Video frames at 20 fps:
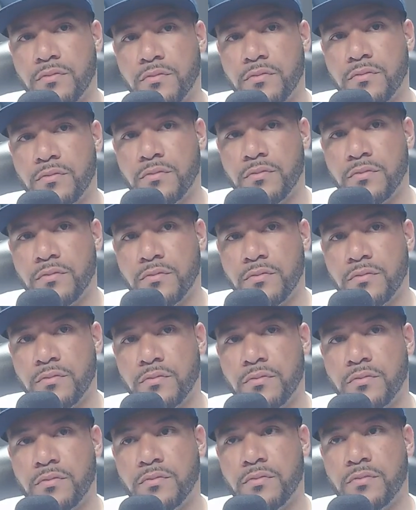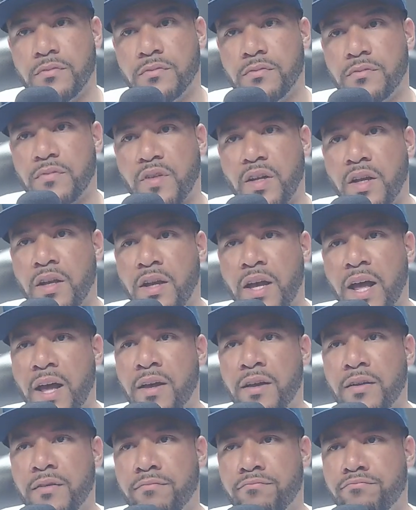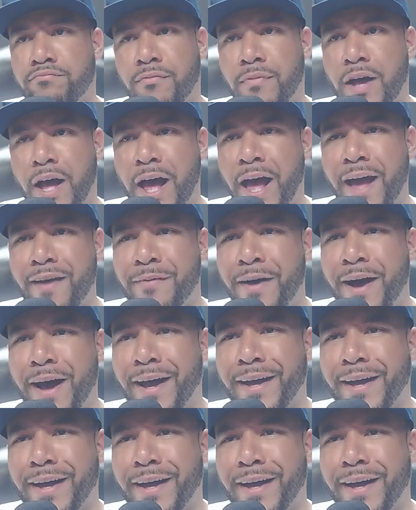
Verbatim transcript: don't need them. Right. I got them all. I have mine.